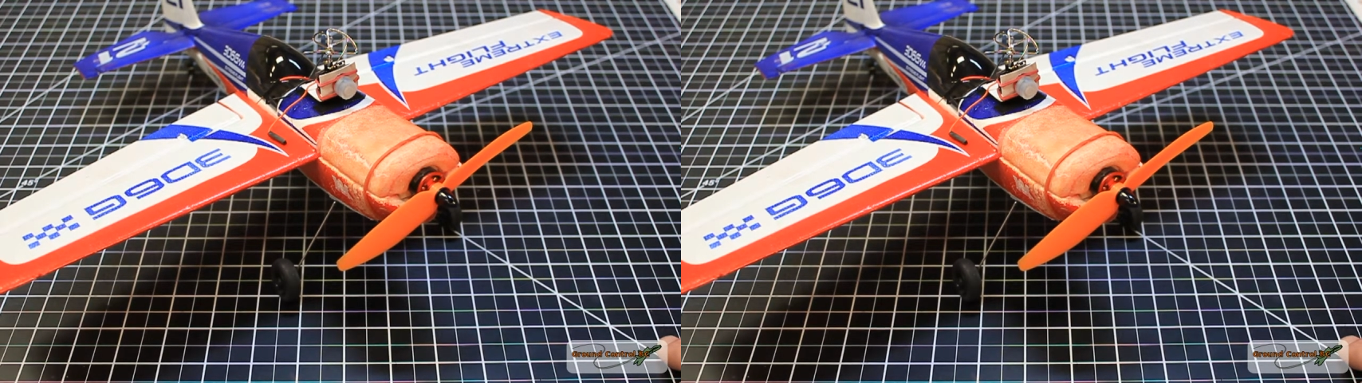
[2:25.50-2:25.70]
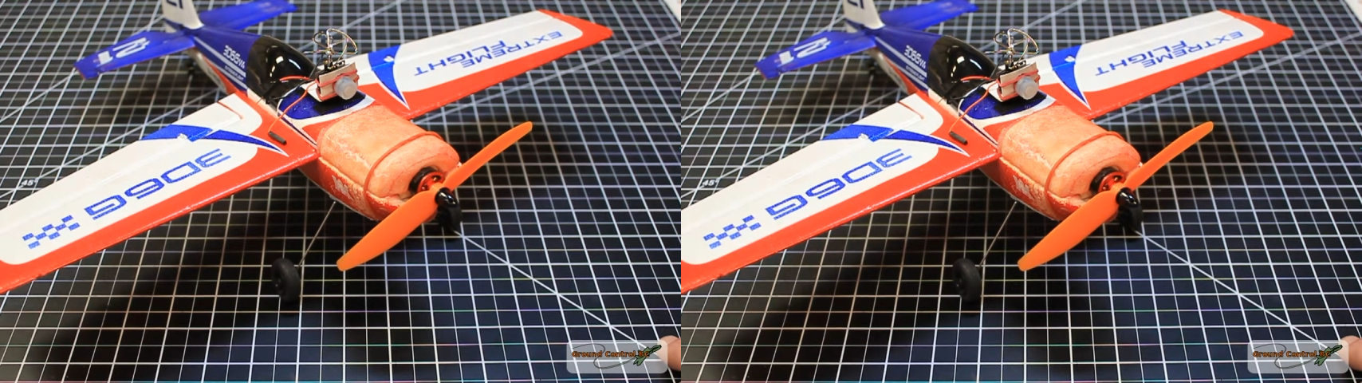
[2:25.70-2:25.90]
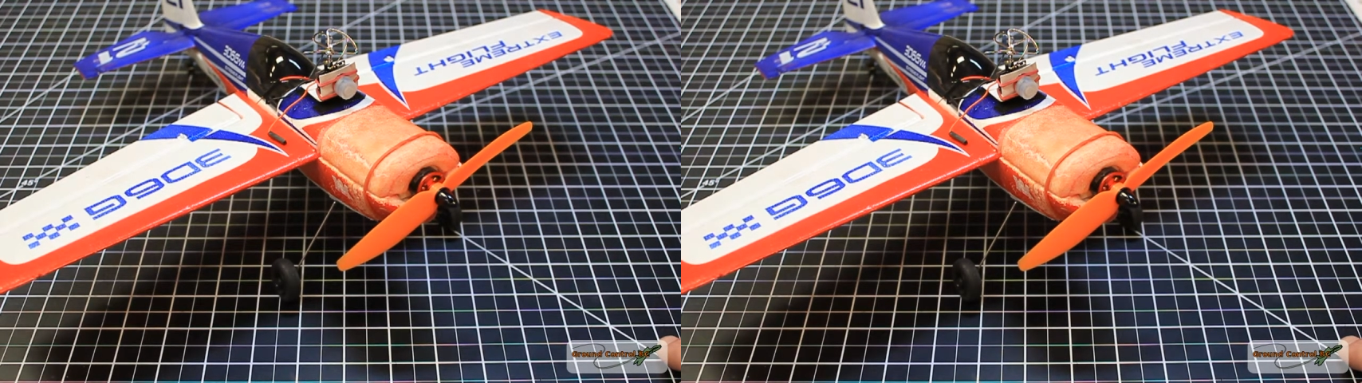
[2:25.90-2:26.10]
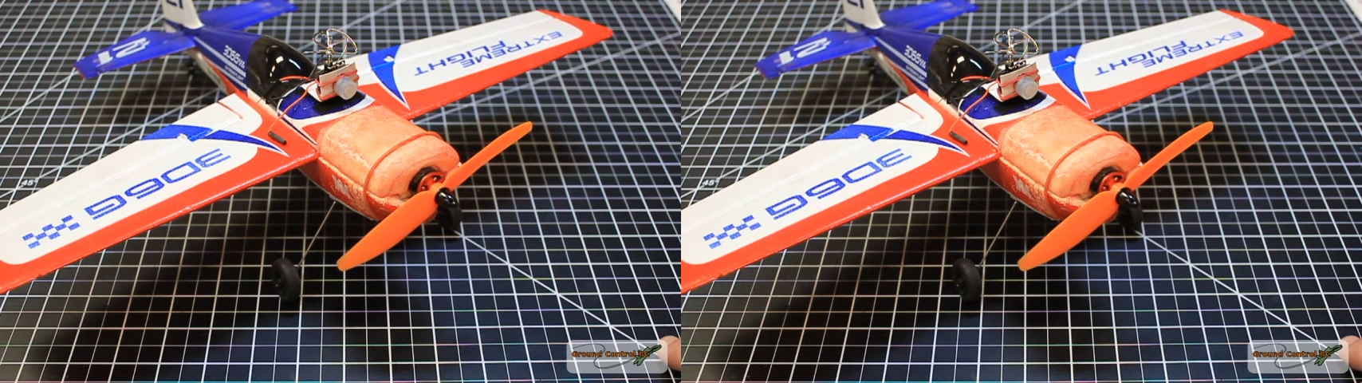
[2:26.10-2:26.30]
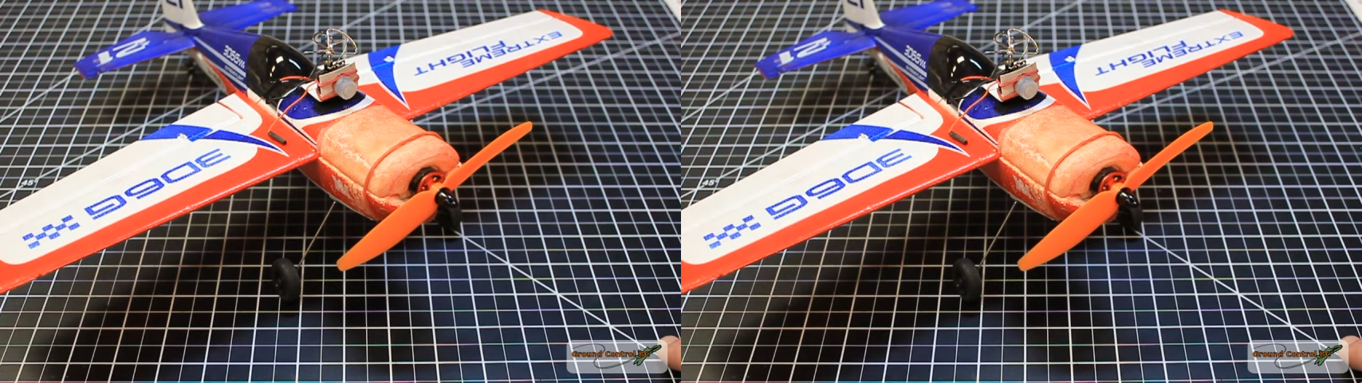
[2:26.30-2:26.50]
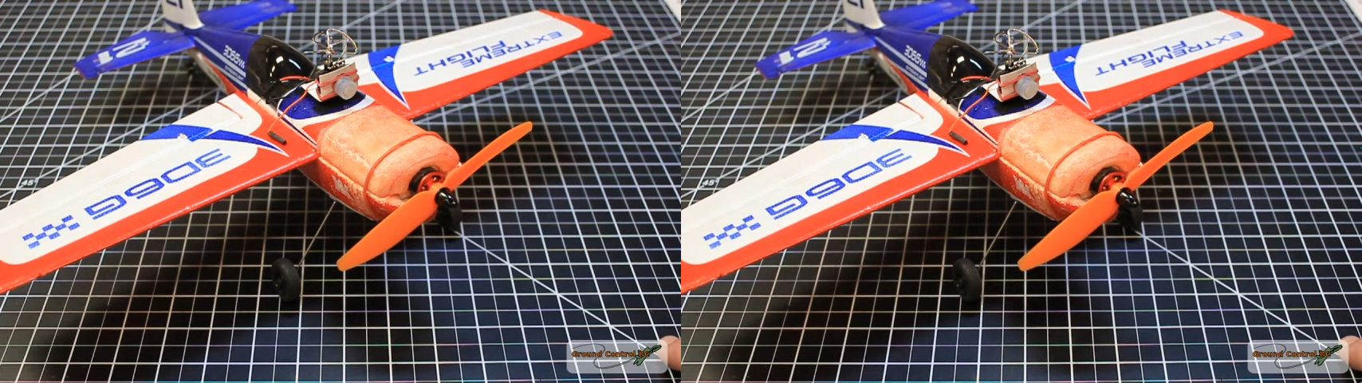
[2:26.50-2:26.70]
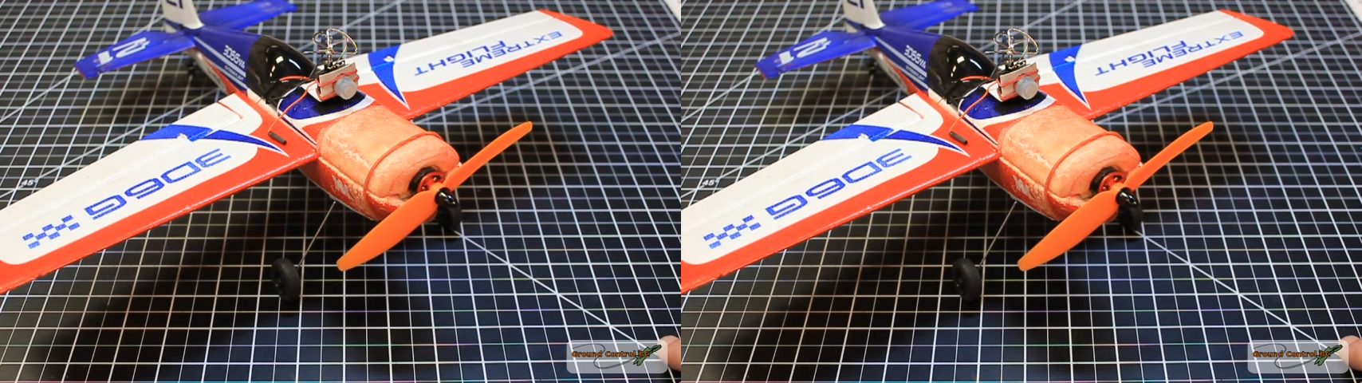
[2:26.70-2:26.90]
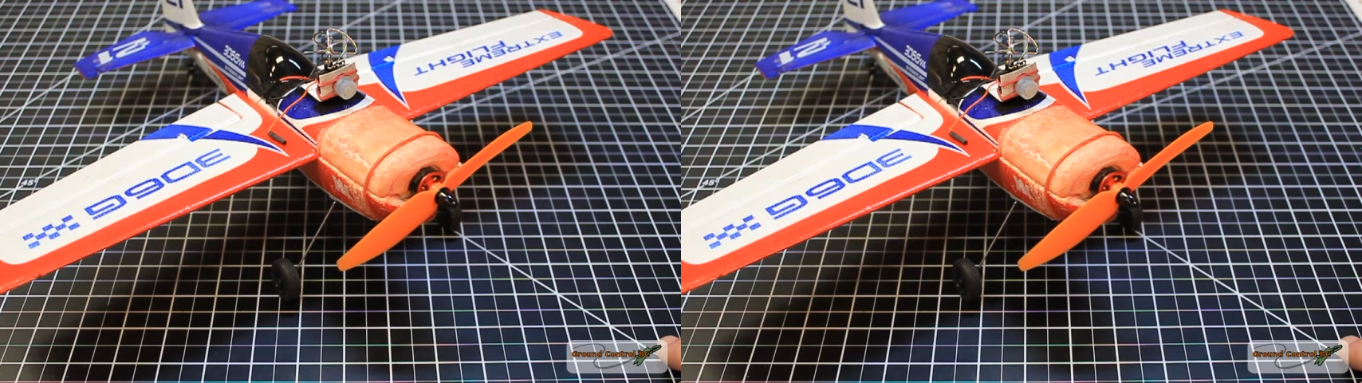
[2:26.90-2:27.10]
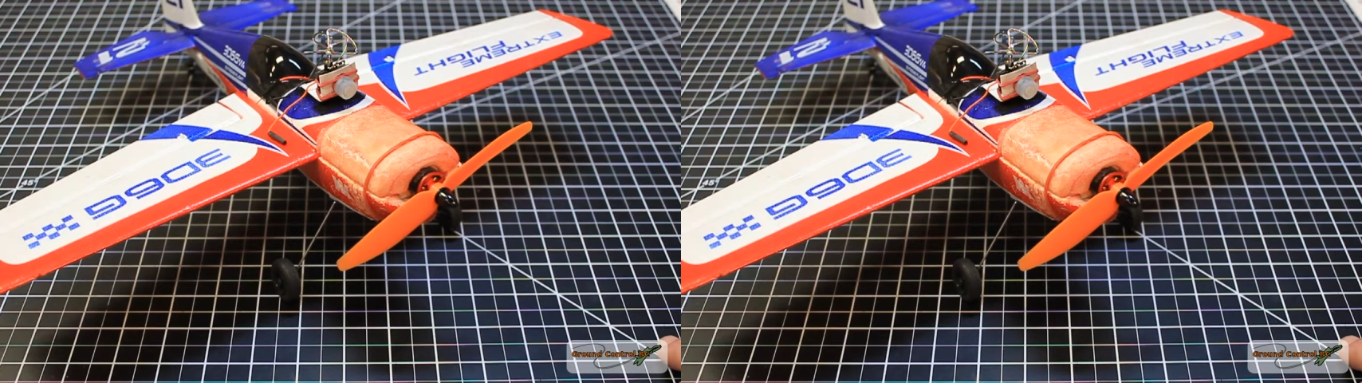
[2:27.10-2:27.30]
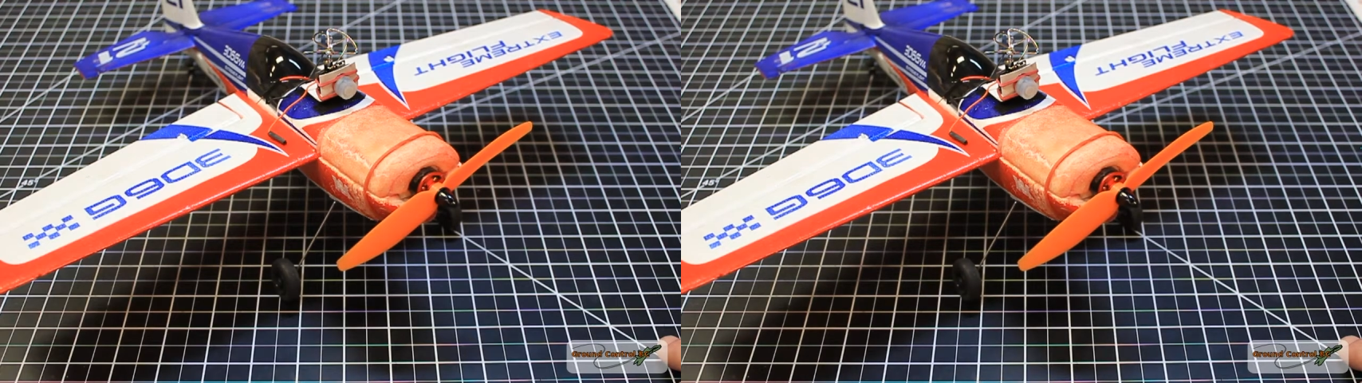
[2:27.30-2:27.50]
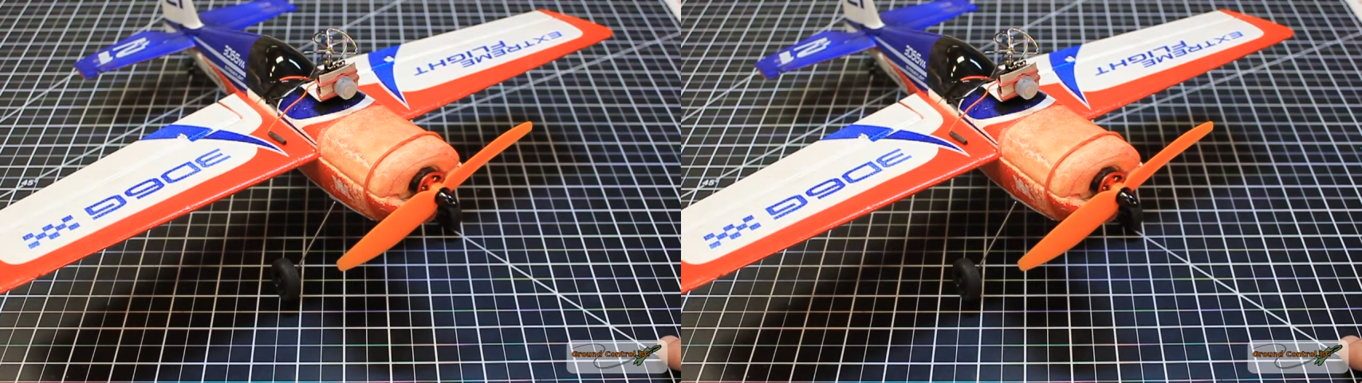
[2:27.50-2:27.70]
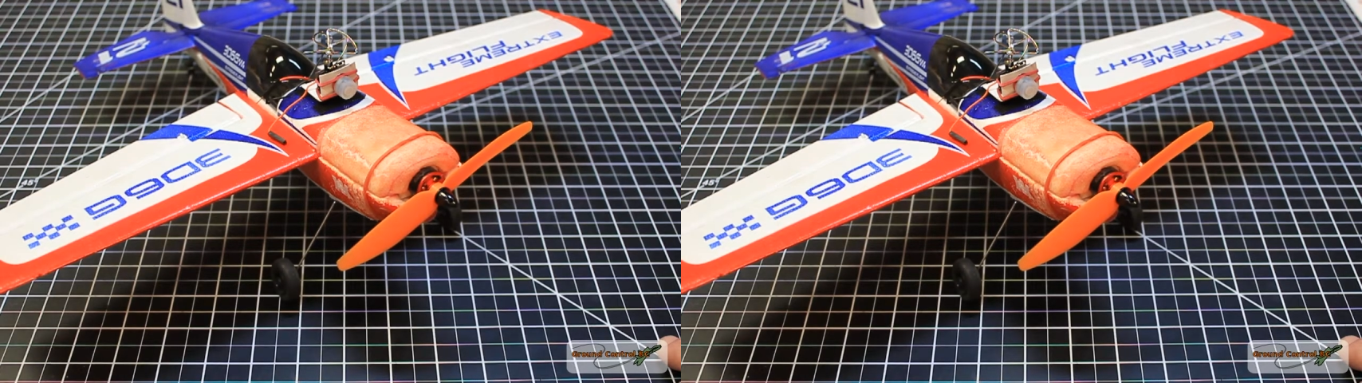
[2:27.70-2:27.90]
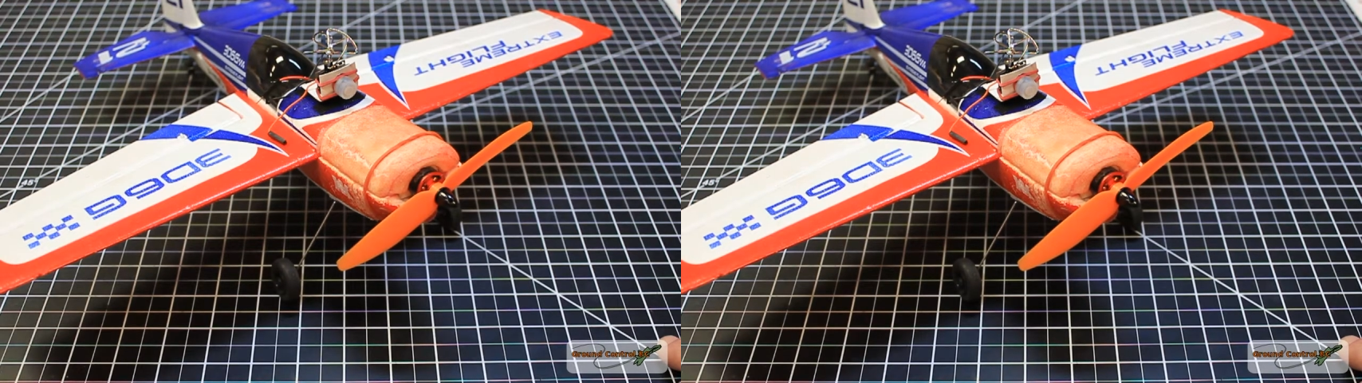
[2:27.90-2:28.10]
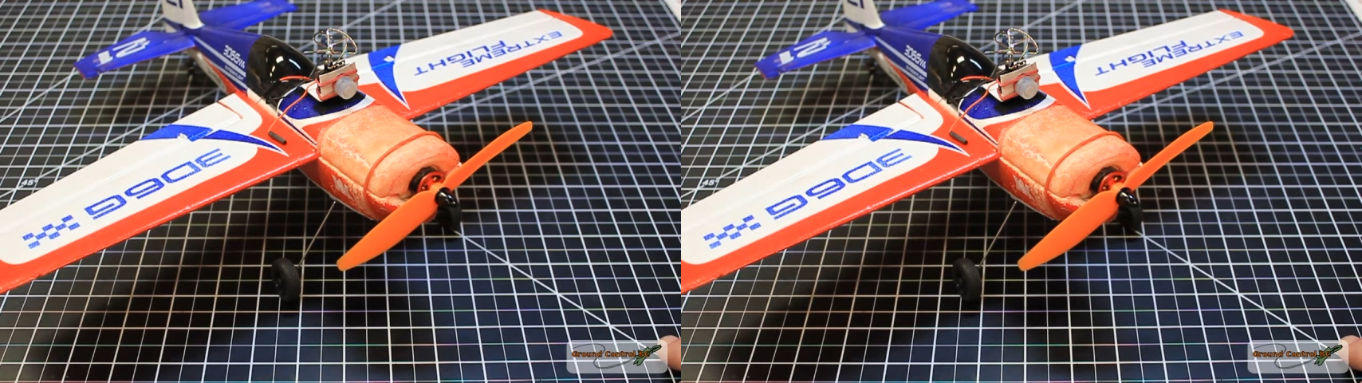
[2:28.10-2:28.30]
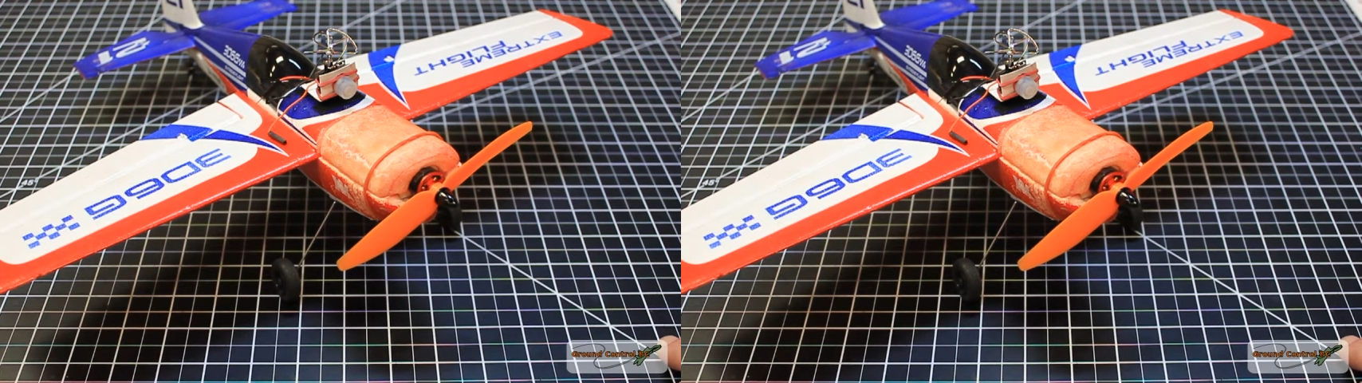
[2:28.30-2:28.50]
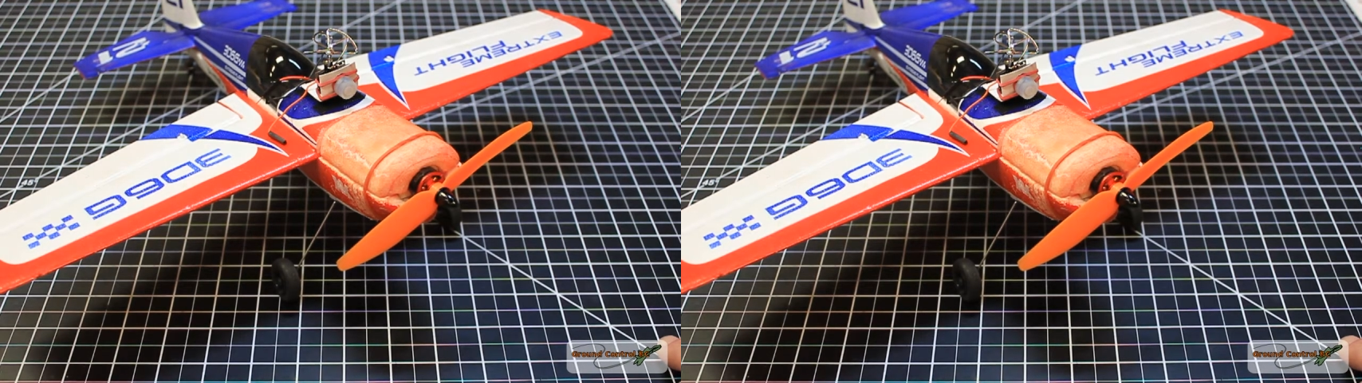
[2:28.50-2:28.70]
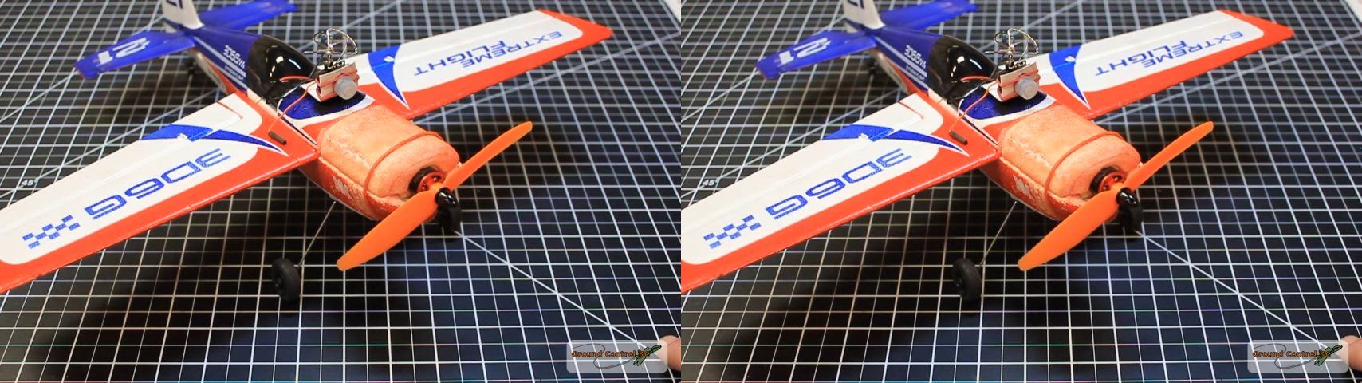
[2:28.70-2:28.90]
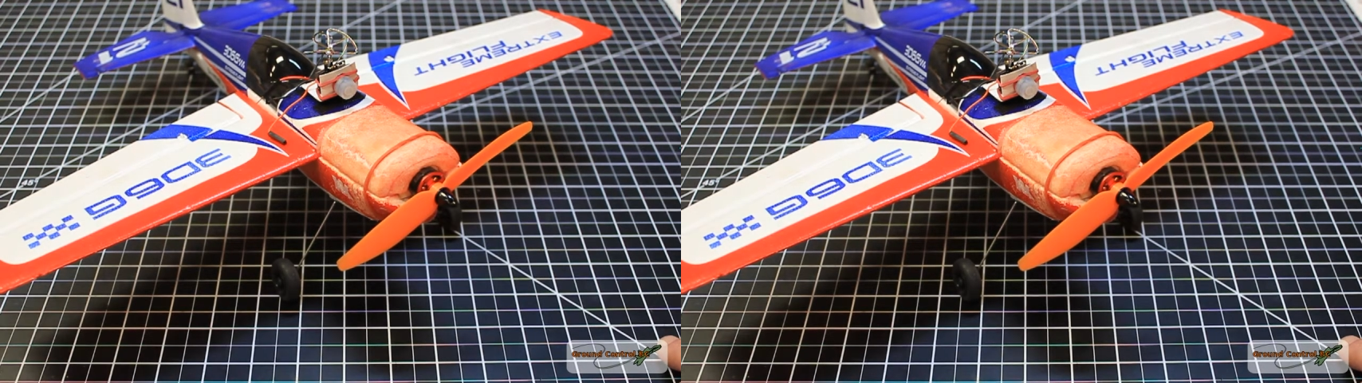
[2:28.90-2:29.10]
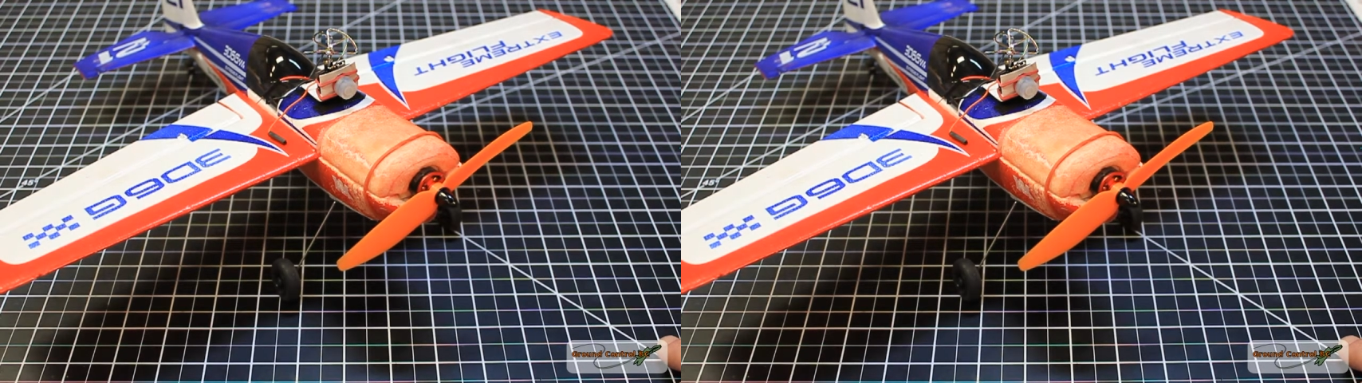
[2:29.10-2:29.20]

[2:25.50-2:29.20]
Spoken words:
No face is visible, so there are no lips to read.